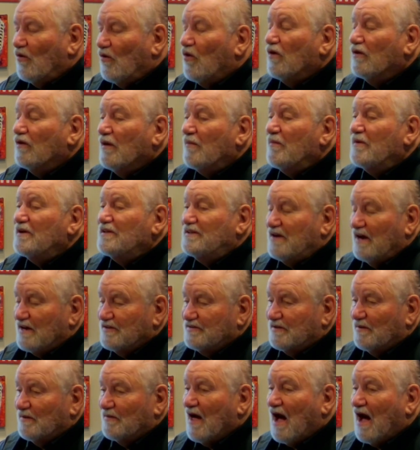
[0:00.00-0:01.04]
Well, let me tell you
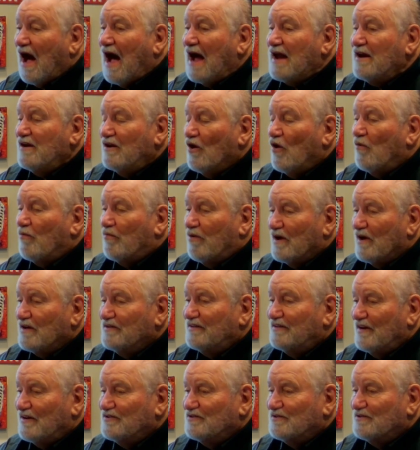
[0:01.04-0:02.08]
something. I know
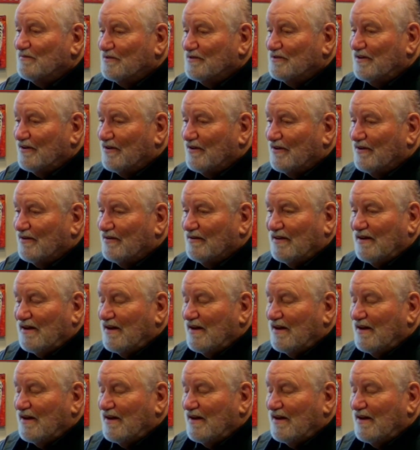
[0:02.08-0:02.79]
presidential material.